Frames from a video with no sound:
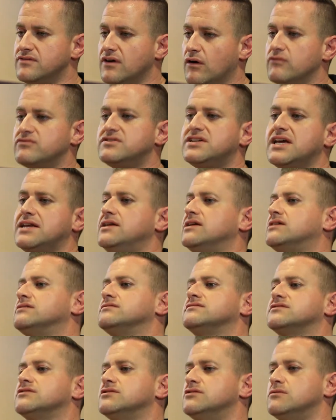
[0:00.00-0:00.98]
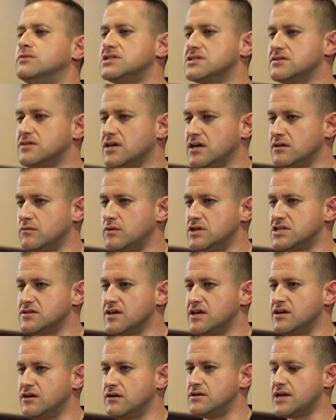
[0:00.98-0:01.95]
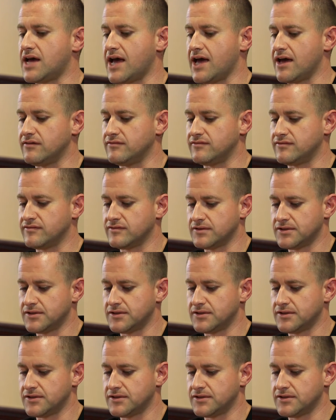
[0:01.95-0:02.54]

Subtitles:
of technical skill which they don't have.